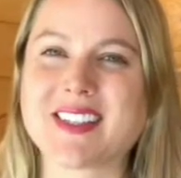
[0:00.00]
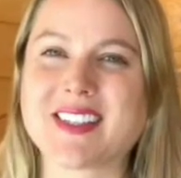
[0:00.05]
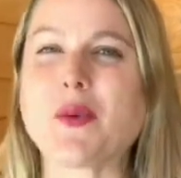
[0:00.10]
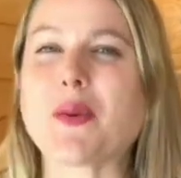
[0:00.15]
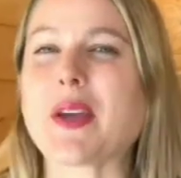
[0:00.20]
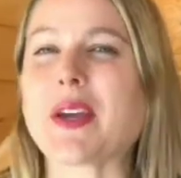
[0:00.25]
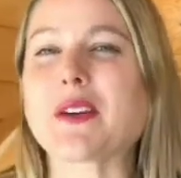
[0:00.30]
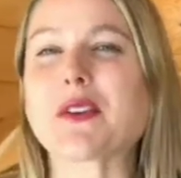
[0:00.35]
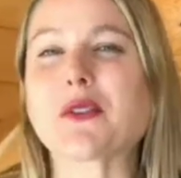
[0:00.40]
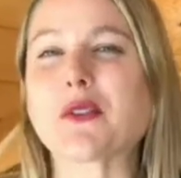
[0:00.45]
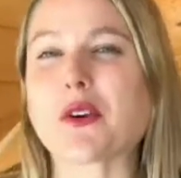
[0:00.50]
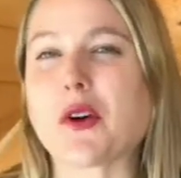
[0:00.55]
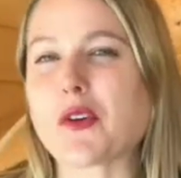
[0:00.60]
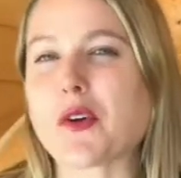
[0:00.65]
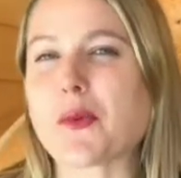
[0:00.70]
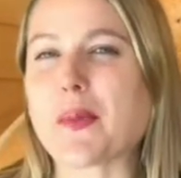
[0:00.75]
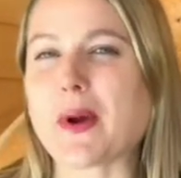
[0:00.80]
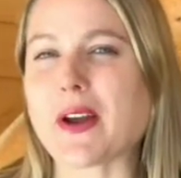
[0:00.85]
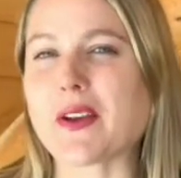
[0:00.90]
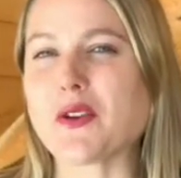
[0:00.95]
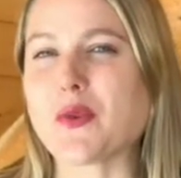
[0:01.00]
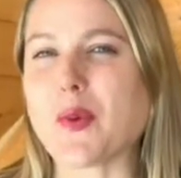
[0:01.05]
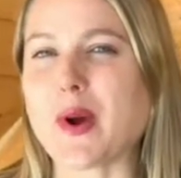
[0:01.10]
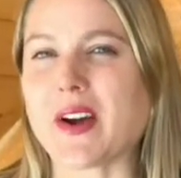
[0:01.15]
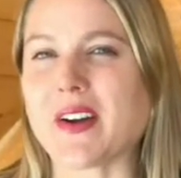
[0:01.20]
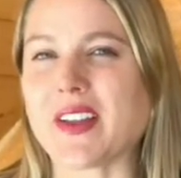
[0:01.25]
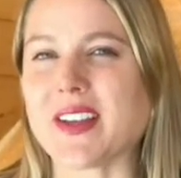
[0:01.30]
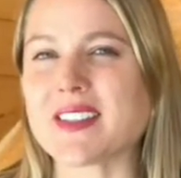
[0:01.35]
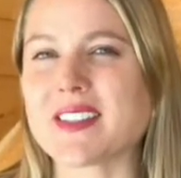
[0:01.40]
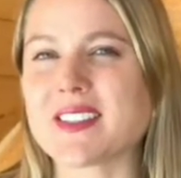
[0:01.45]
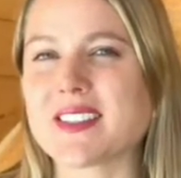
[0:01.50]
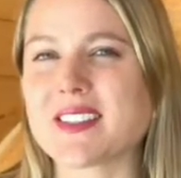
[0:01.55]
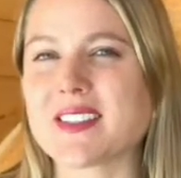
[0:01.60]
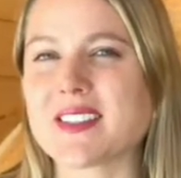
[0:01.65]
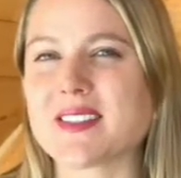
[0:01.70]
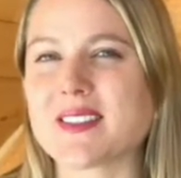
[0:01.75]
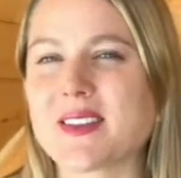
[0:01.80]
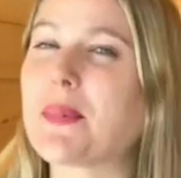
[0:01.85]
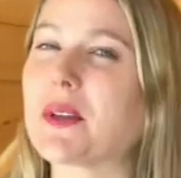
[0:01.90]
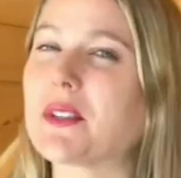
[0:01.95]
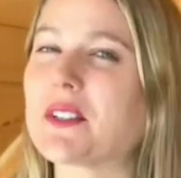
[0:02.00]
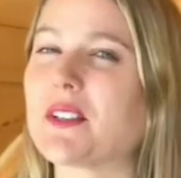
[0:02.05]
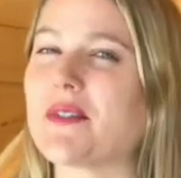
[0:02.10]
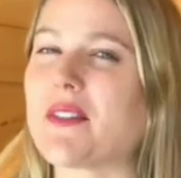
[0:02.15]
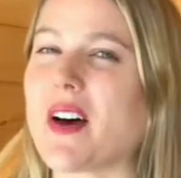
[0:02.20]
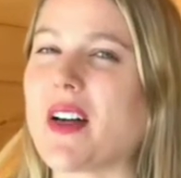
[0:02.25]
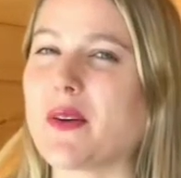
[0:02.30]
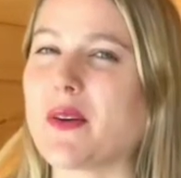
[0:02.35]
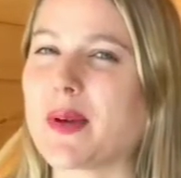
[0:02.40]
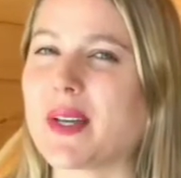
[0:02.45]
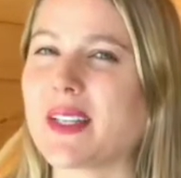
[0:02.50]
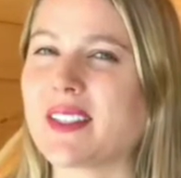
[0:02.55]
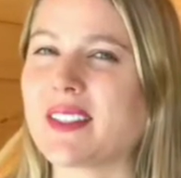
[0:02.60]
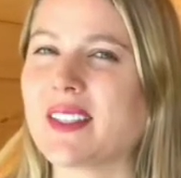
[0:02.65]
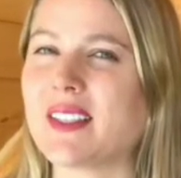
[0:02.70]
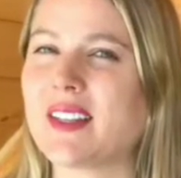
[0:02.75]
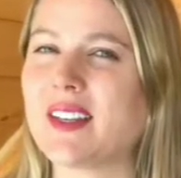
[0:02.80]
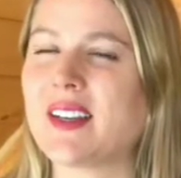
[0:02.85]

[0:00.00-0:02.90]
You can grow your brand awareness, build a following,